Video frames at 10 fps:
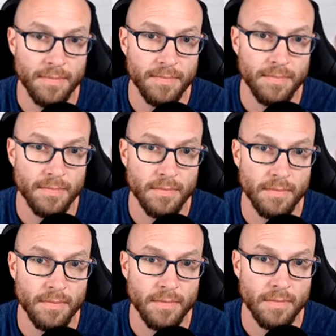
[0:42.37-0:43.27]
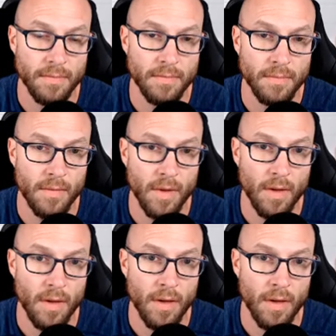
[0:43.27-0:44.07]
(silence)